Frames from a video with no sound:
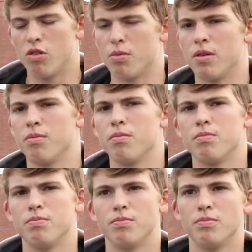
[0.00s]
You've been
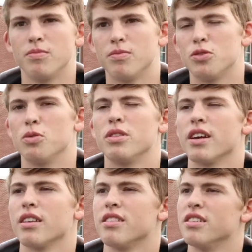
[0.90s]
through
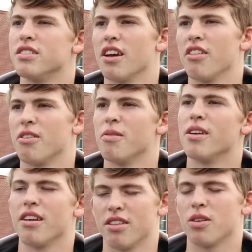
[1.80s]
thick and thin together,
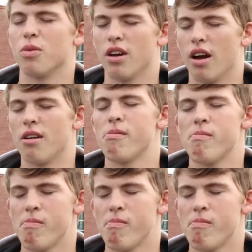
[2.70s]
and I think we got it.